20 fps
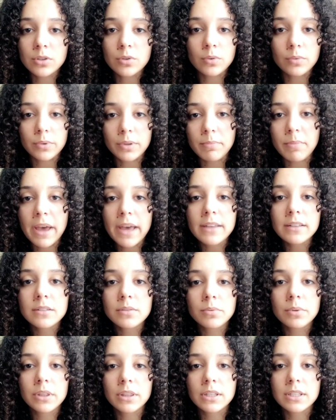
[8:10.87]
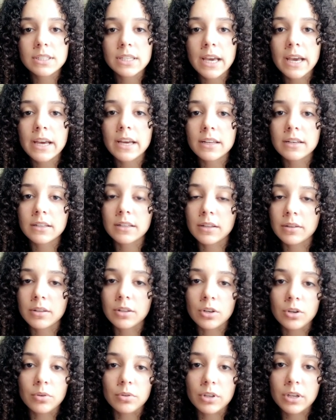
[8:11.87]
We met with the dad,
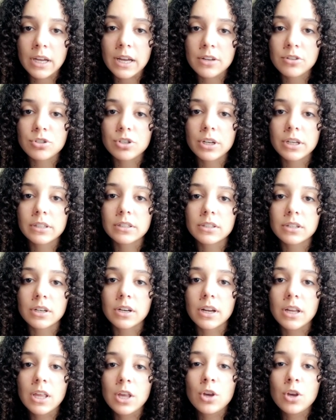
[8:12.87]
the contractor.